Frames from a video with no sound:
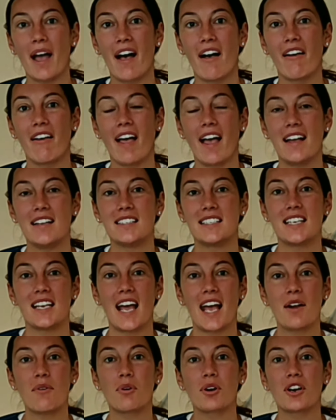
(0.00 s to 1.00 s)
Mel, and
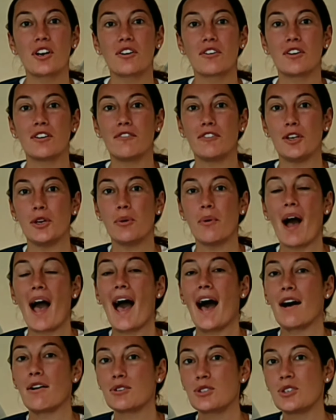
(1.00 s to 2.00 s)
today we're going to review
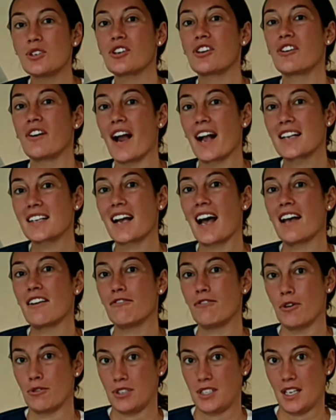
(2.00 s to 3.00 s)
how to correct
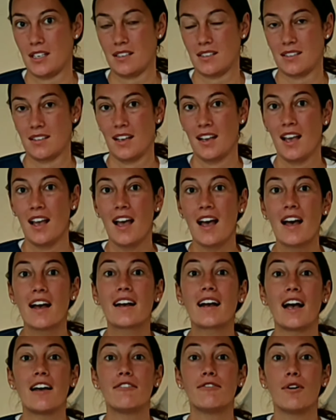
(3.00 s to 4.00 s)
kyphosis.
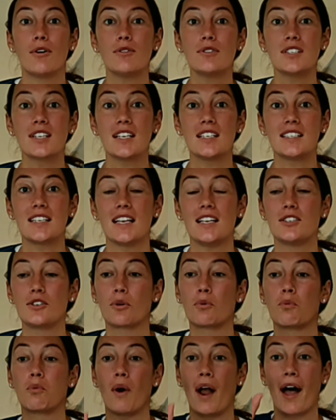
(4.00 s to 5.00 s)
Kyphosis is a
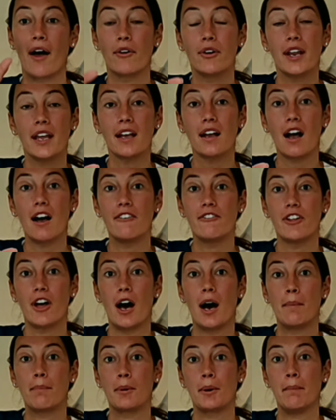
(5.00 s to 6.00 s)
rounding of the
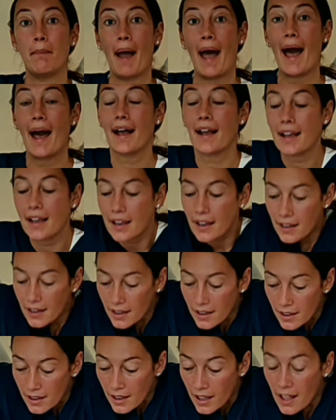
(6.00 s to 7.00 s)
upper back.
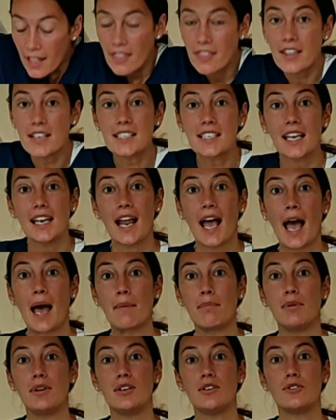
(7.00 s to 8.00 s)
This can
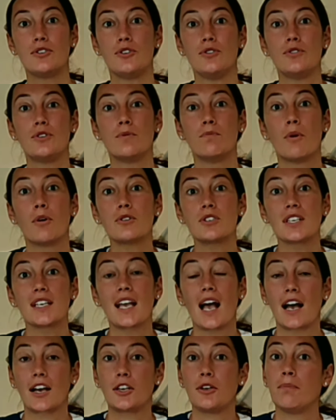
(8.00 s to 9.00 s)
happen due to
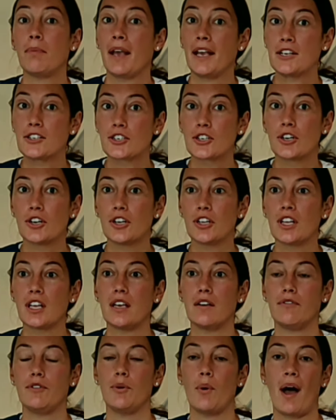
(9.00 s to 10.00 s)
mostly occupational,
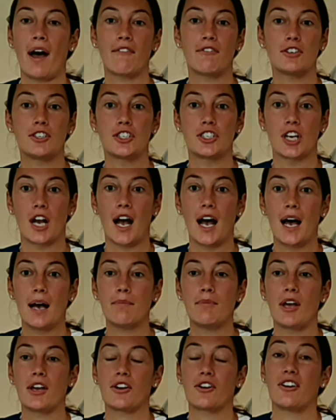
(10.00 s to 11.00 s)
if you have a
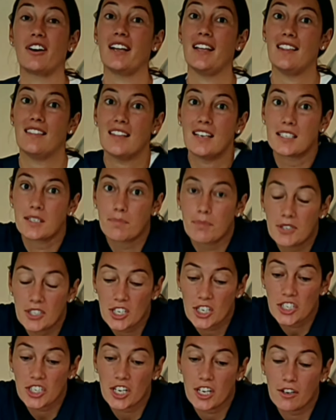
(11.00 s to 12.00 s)
job that you're in this
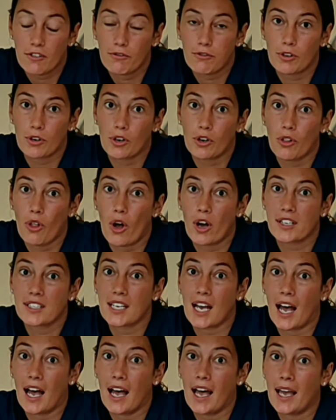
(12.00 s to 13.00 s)
position for a long
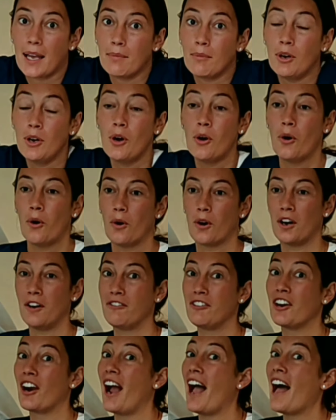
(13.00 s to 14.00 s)
time, or
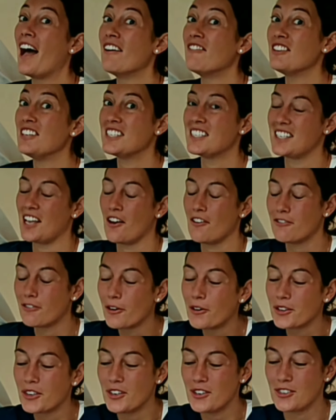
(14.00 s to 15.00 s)
if you're a heavy cell
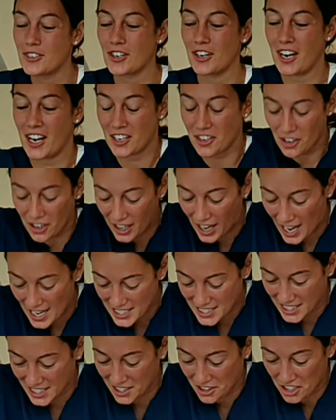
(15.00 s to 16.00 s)
phone user and you're
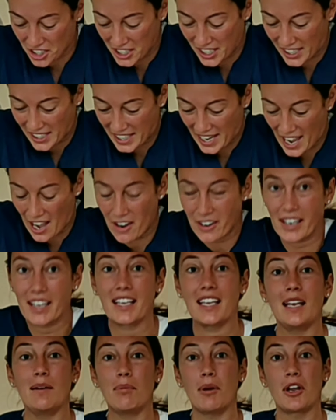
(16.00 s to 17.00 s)
constantly looking down and
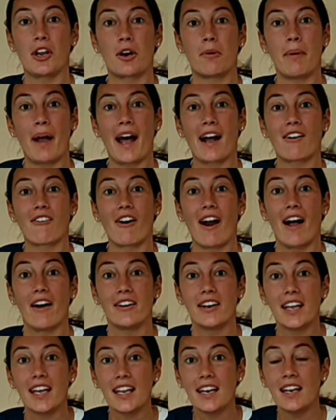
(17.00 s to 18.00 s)
keeping your back
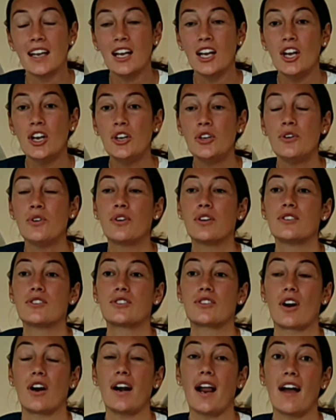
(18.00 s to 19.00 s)
rounded, you can
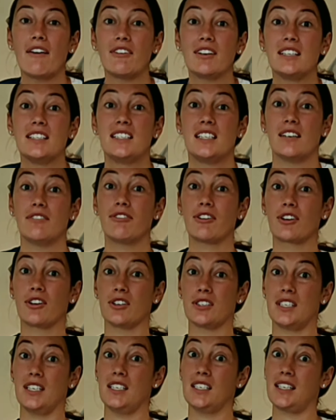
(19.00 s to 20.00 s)
start having
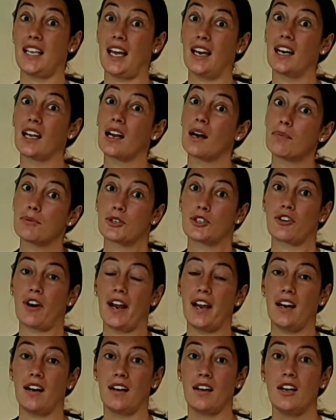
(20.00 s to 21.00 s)
difficulty standing up
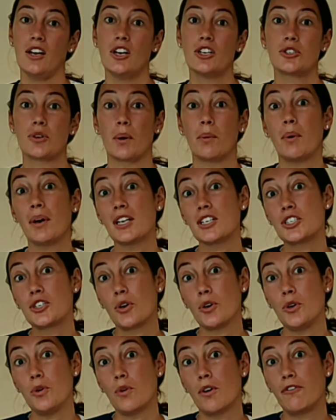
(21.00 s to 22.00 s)
straight. So I wanna
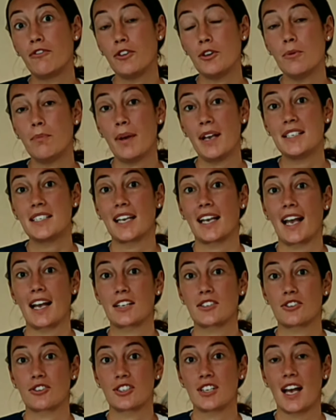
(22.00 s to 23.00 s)
show you a few basic
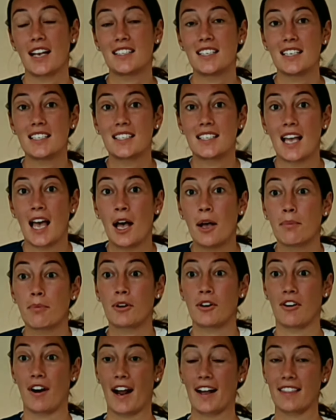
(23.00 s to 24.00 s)
exercises to help
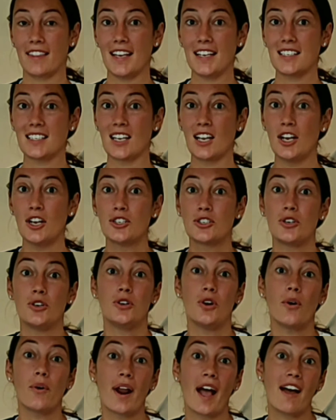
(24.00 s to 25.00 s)
correct this so you
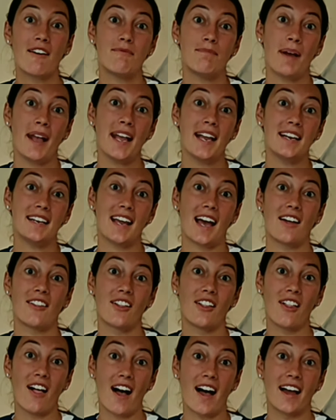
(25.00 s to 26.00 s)
don't have pain down
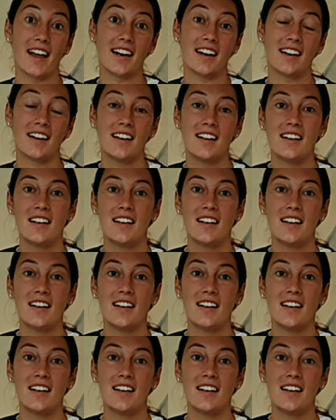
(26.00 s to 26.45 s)
the line.